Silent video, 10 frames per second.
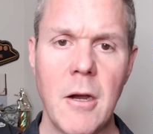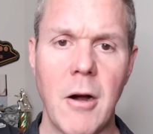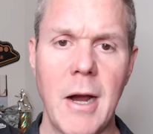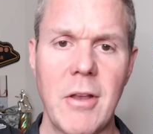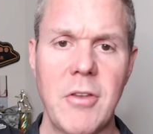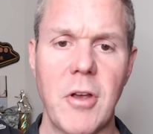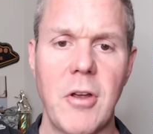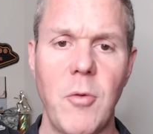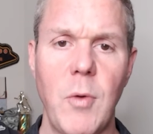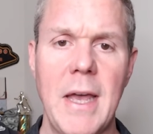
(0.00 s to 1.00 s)
All right, let's look
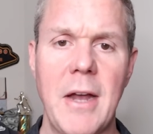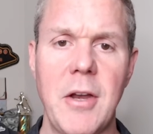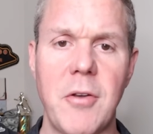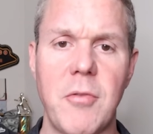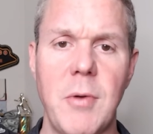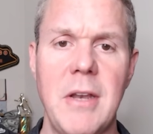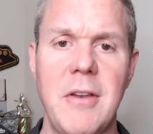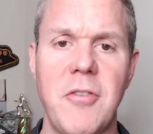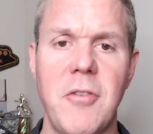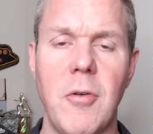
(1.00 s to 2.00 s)
on the way out here. Three
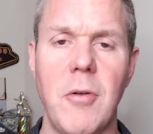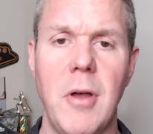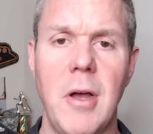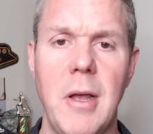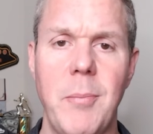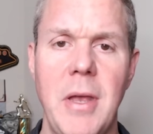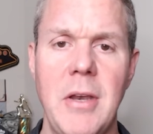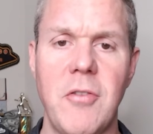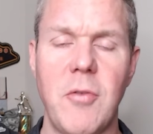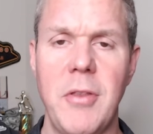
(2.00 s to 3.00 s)
additional uh,
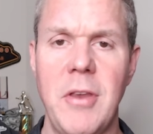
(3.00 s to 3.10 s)
opinions for you.